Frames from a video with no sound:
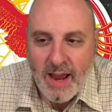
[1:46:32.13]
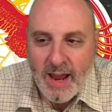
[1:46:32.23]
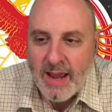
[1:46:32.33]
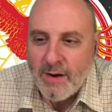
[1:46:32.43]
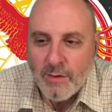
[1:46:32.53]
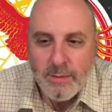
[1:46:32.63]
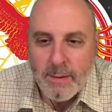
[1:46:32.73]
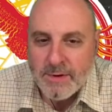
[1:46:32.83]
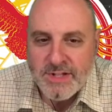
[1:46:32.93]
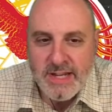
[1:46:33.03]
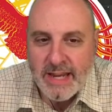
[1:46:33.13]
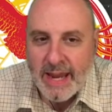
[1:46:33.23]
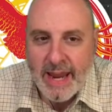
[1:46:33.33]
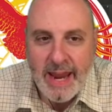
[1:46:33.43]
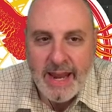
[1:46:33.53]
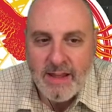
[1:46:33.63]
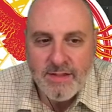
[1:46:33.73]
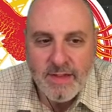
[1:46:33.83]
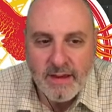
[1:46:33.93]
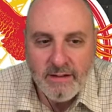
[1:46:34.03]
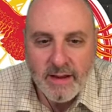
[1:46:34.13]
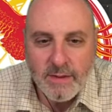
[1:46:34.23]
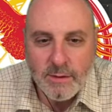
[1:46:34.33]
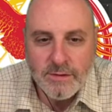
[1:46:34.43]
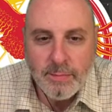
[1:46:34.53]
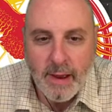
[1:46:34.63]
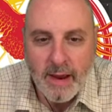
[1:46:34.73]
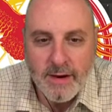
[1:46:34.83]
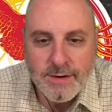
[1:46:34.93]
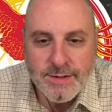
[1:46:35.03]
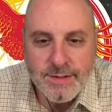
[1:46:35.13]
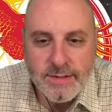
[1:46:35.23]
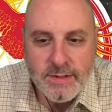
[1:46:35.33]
I don't remember seeing anything like those spires.